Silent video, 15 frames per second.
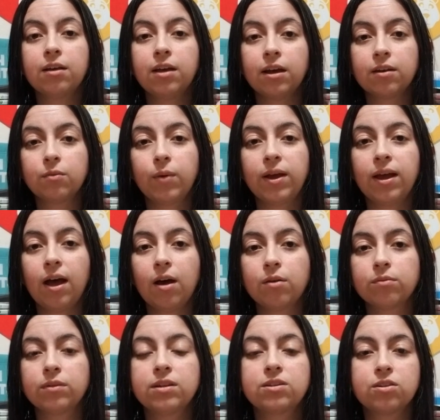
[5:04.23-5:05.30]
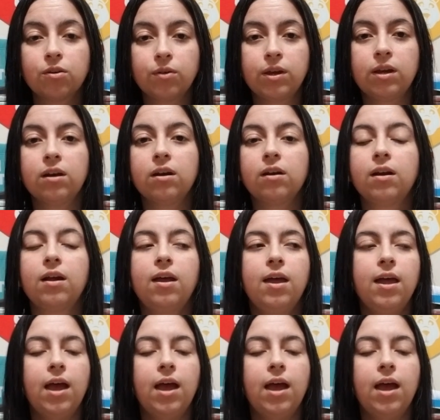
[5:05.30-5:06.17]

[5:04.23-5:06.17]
I got a way out, let's go here.